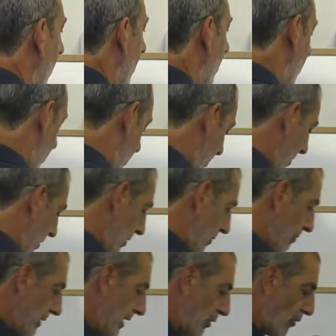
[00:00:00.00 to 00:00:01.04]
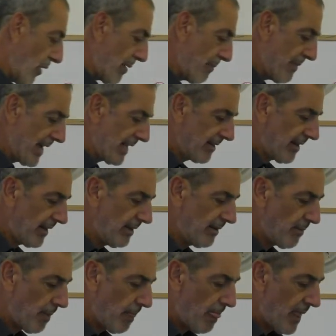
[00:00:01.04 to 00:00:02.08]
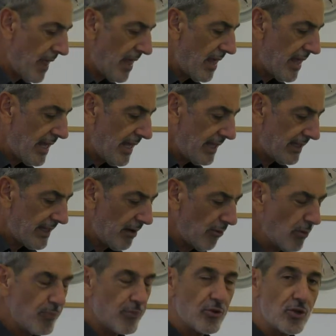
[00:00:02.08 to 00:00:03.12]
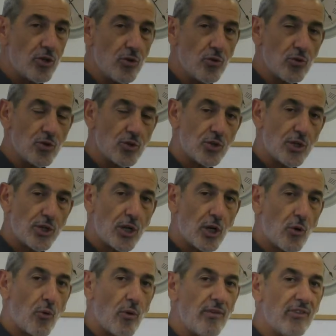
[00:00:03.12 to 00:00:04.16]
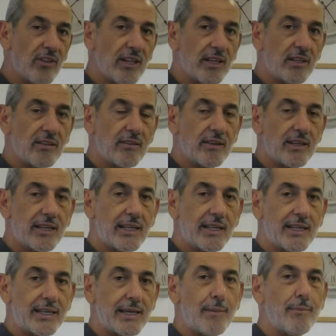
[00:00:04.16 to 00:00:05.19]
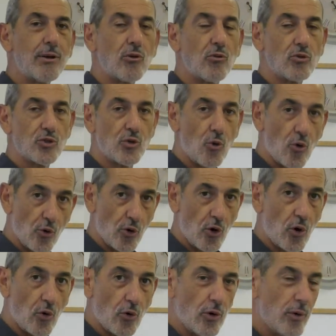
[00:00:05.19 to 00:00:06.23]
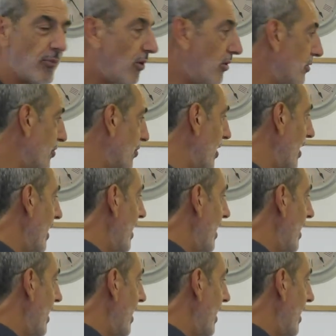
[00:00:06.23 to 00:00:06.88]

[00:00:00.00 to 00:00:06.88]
or midway beta. That will produce an equivalent chemicals or hormones